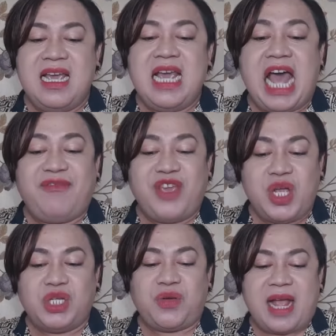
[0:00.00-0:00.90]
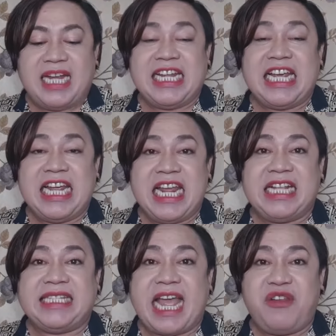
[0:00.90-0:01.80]
Have you tried eating
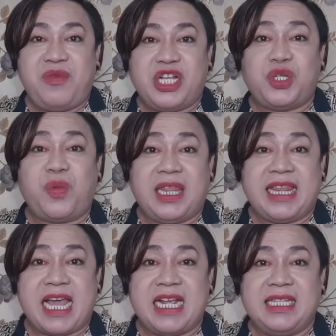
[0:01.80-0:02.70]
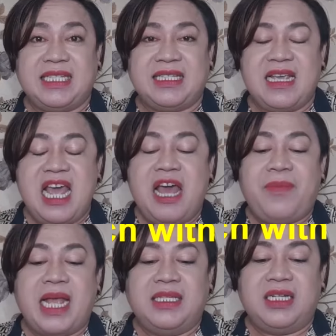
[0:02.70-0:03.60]
sandwich with lettuce?
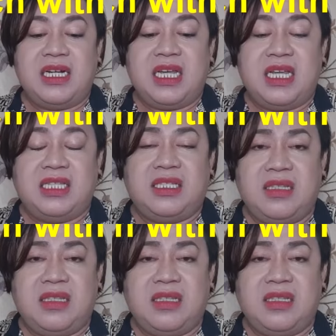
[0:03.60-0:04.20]
My answer is